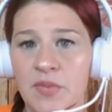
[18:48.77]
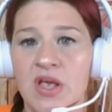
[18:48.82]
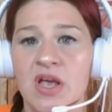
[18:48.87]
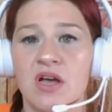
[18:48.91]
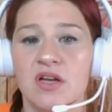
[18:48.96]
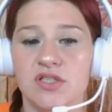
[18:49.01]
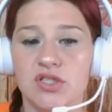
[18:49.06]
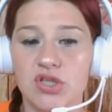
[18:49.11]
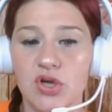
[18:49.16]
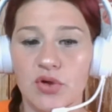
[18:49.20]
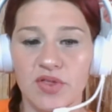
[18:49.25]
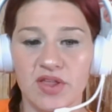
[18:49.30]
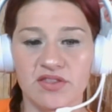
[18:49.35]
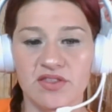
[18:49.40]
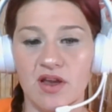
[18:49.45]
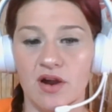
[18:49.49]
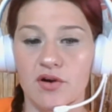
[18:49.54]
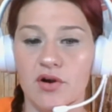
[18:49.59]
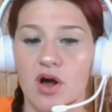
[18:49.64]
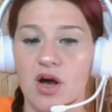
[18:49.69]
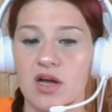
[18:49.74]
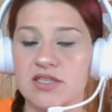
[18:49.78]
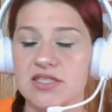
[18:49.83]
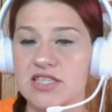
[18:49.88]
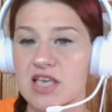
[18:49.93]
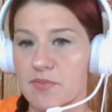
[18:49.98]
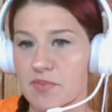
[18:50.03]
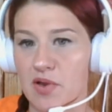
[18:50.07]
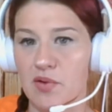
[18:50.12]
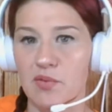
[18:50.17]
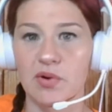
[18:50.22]
so that they're not
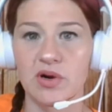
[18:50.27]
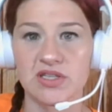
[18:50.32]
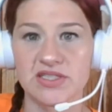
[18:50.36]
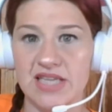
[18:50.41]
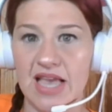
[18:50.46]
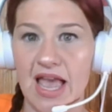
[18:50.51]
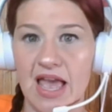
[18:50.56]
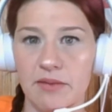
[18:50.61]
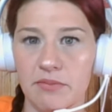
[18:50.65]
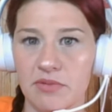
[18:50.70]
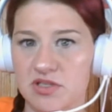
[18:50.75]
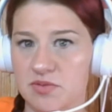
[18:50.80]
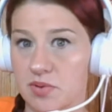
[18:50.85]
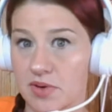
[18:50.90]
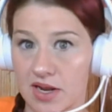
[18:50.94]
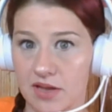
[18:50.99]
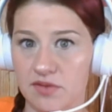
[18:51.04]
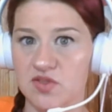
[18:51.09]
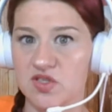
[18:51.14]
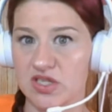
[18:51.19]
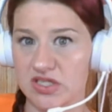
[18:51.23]
skipping words and mispronouncing